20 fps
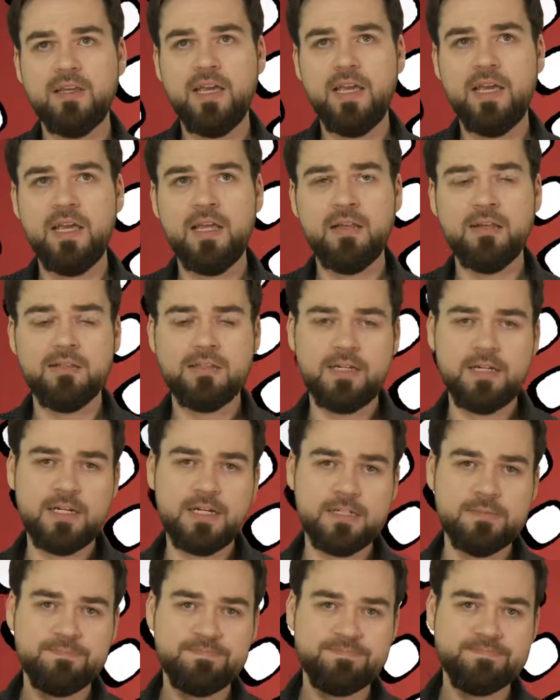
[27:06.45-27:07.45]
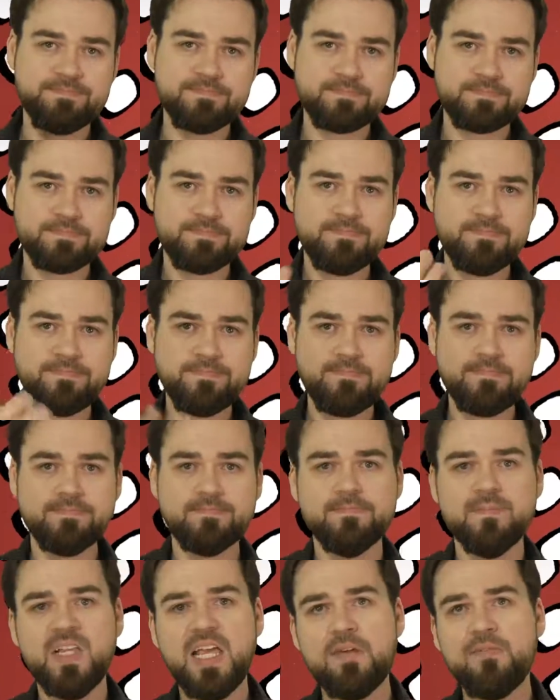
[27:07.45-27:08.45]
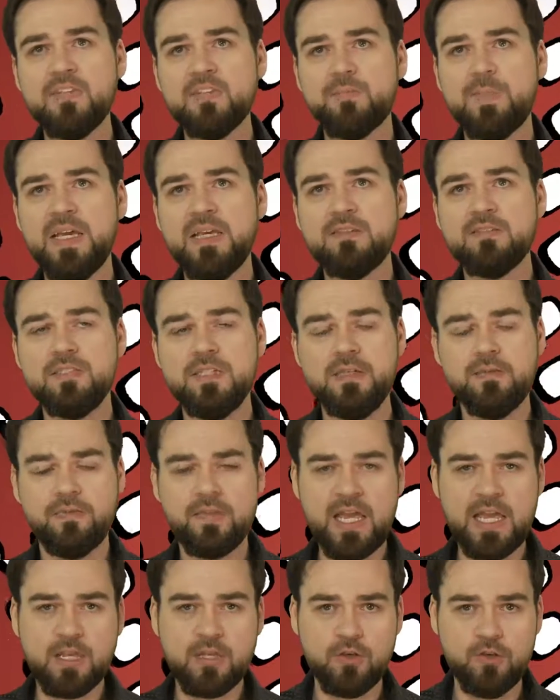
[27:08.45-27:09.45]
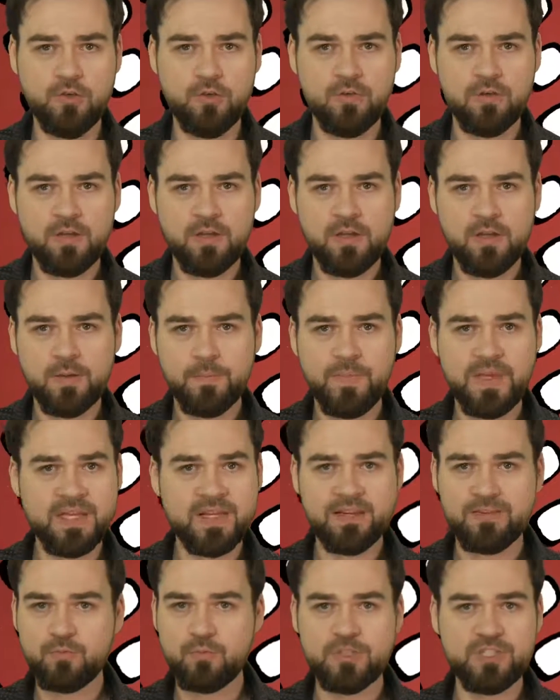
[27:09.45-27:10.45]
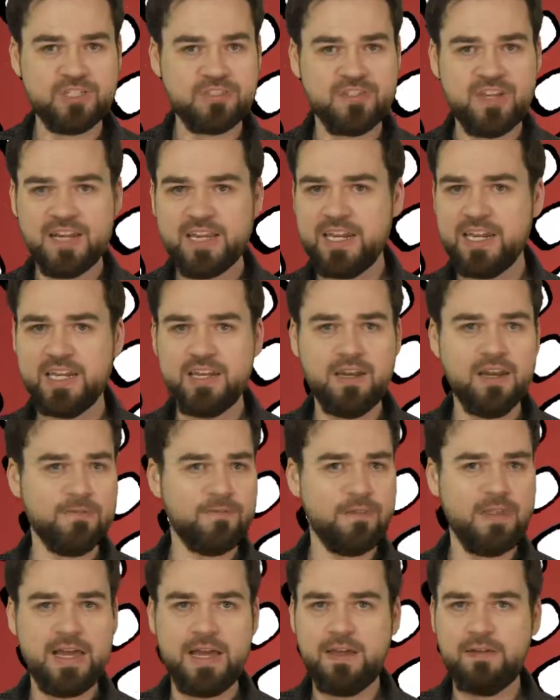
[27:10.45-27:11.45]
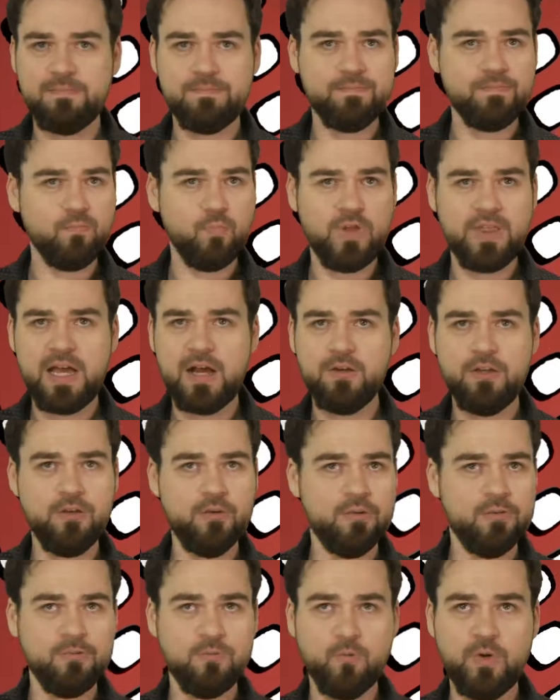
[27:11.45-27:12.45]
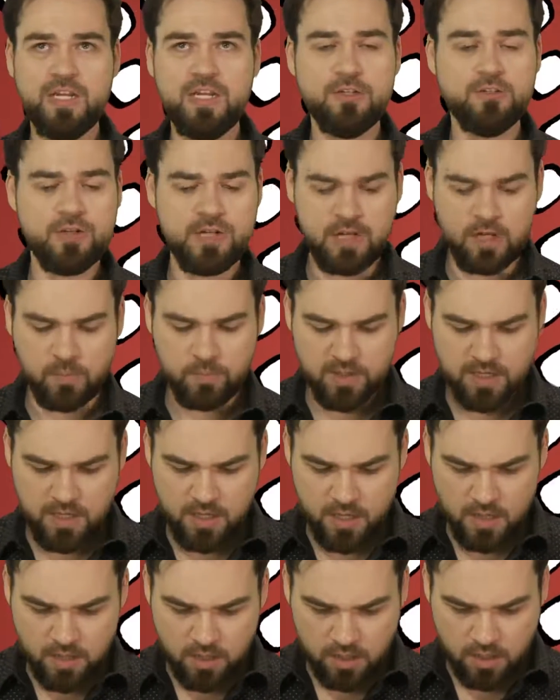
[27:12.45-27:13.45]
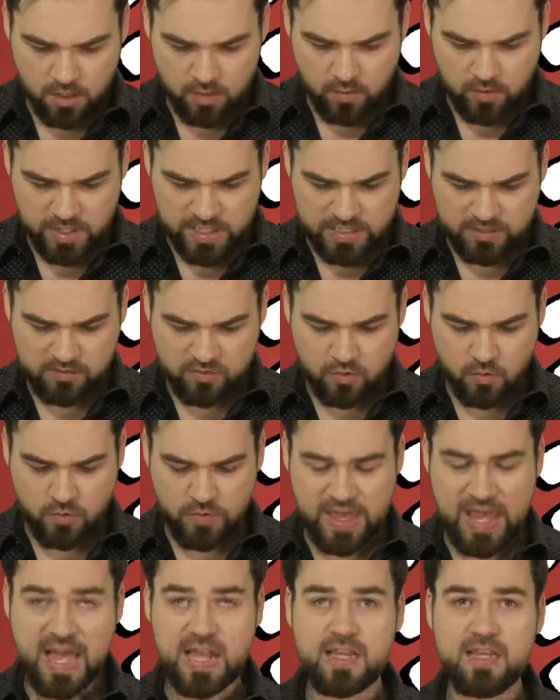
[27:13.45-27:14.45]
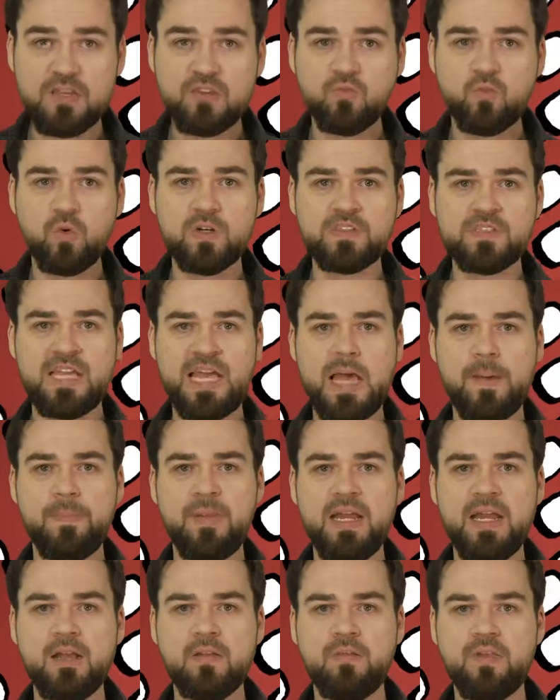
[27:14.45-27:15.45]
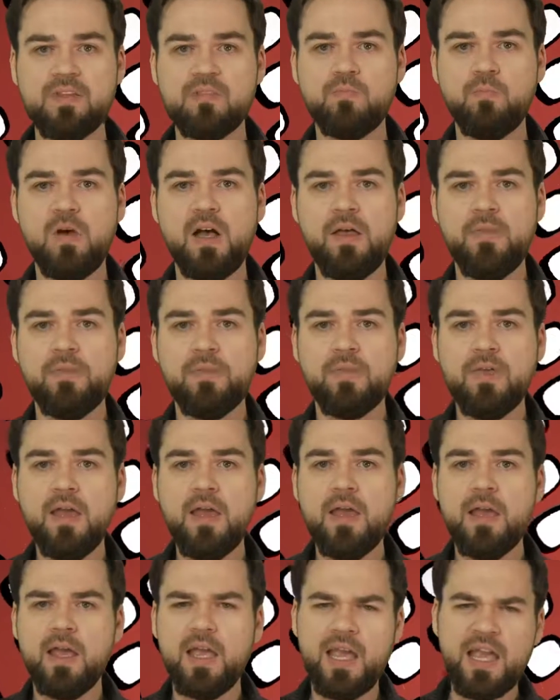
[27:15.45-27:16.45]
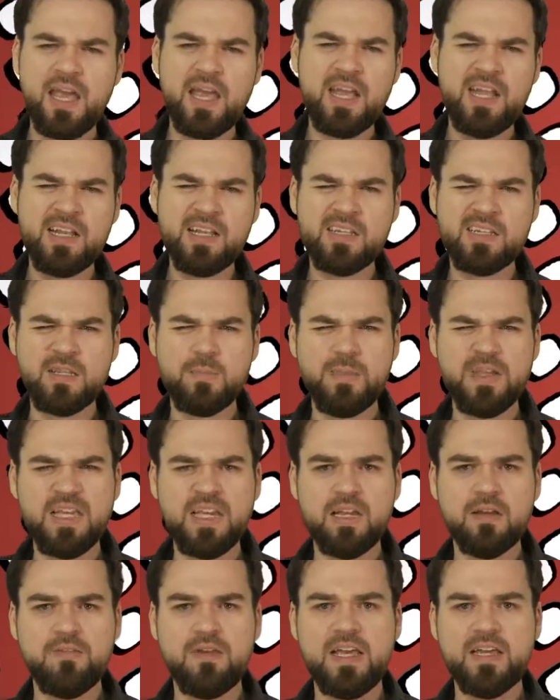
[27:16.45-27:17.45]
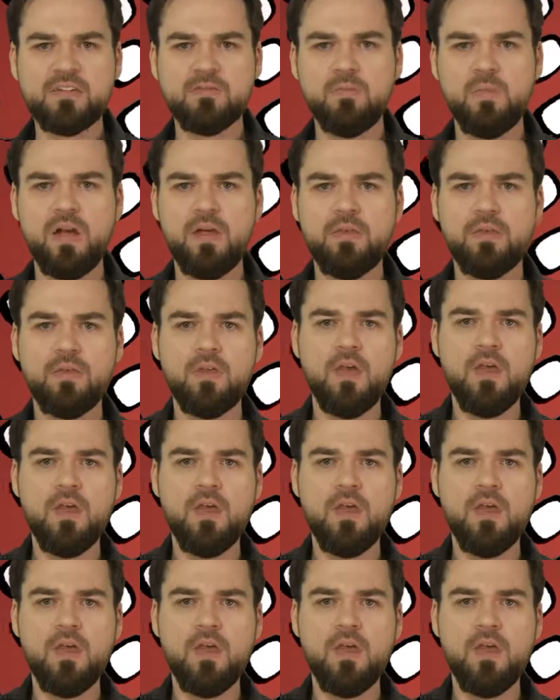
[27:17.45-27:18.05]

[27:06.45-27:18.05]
And Kevin Spacey, thank you, because we're just not getting enough of that without you. We need your help. All right, so that is what's happening this month and the beginning of next month.